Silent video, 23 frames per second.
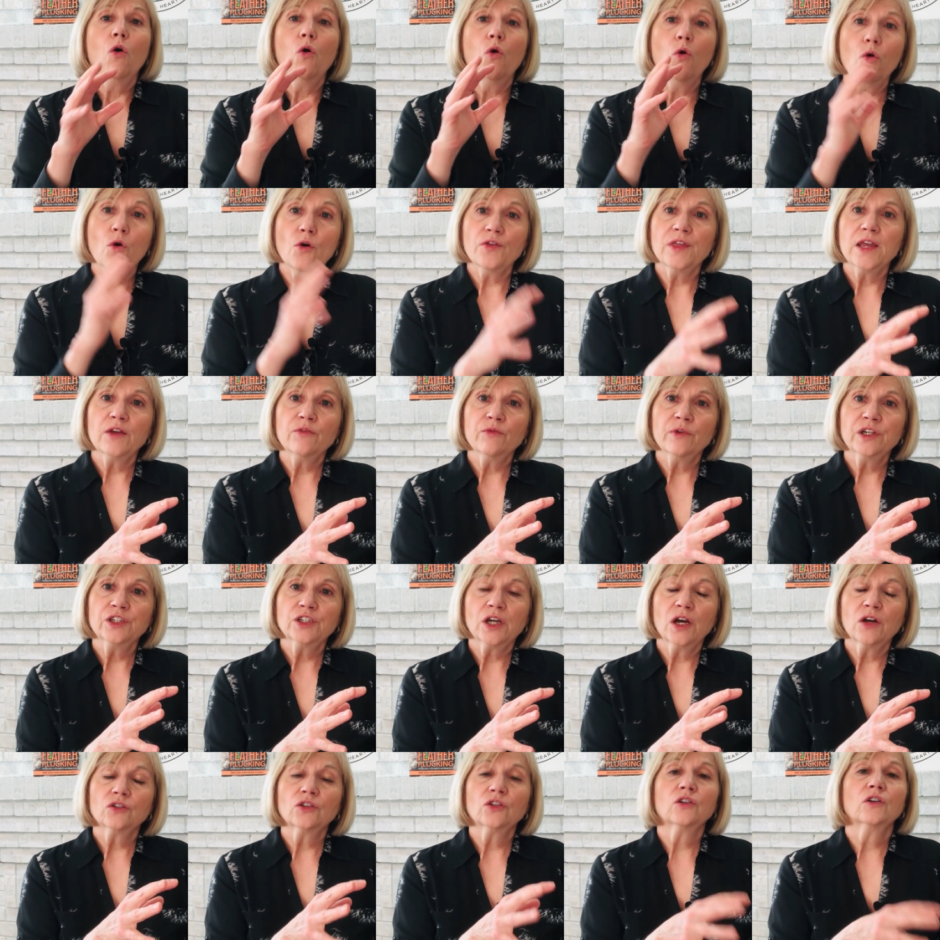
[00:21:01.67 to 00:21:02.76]
or they reach
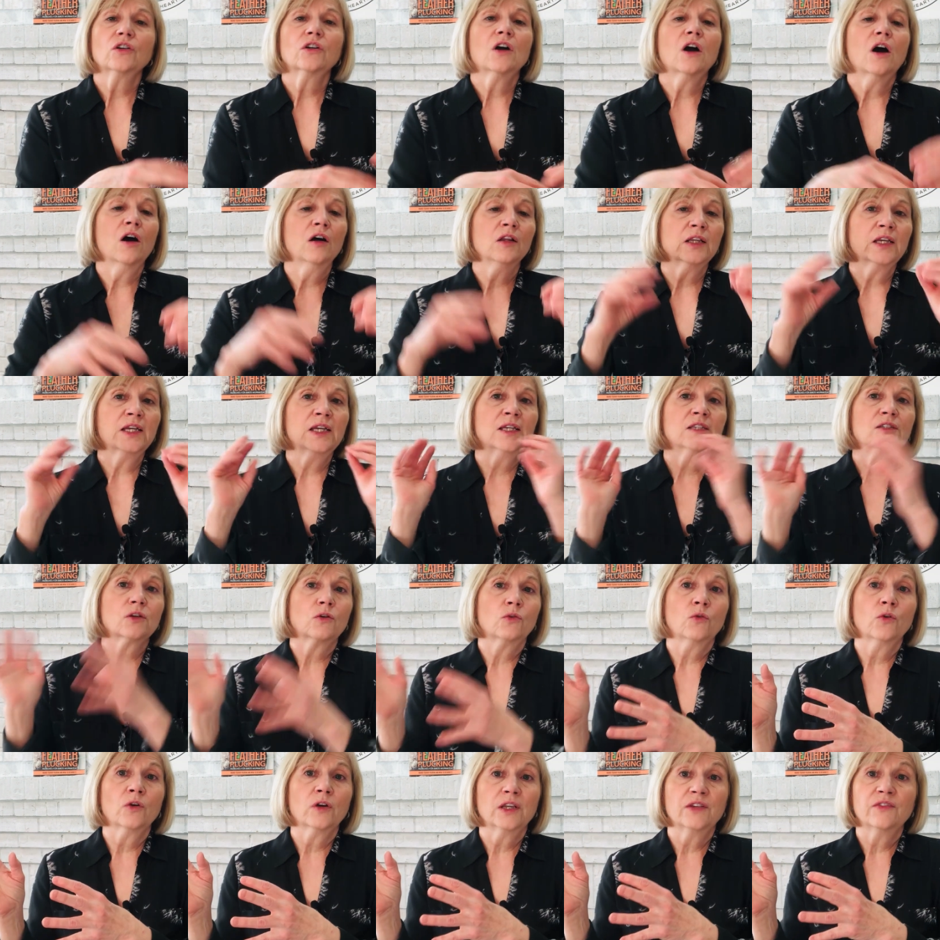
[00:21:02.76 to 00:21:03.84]
out to their colleagues
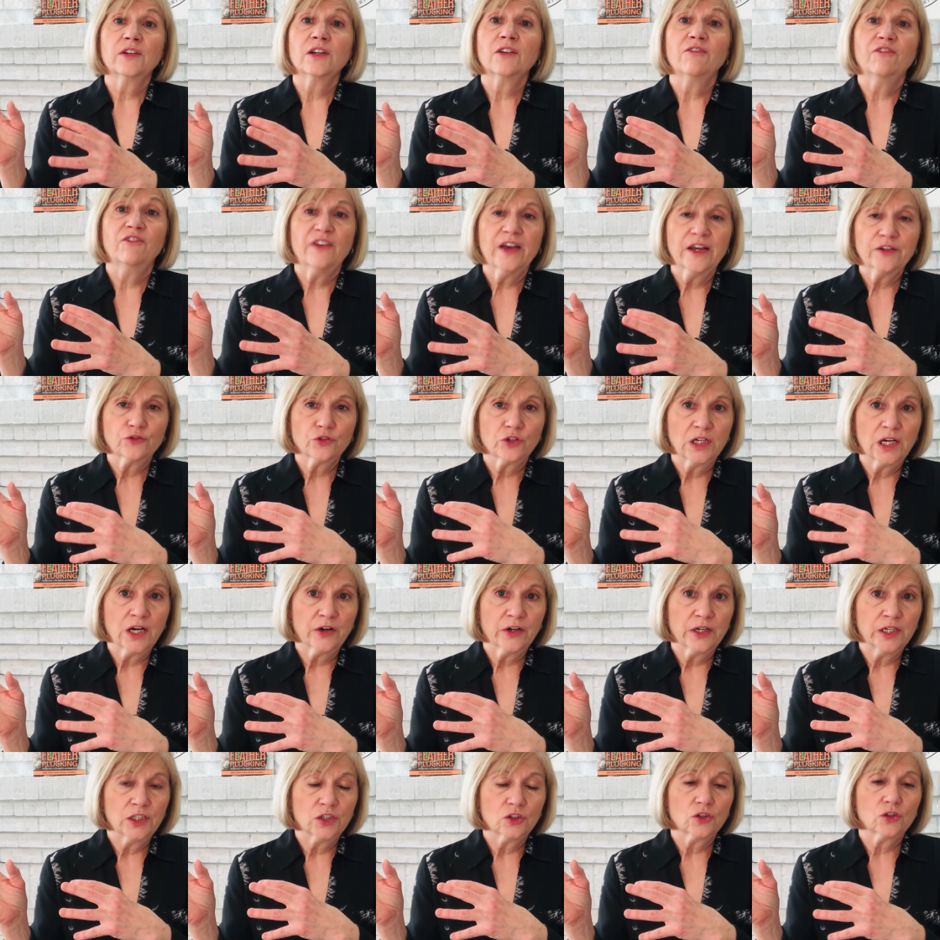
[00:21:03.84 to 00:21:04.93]
or even a veterinarian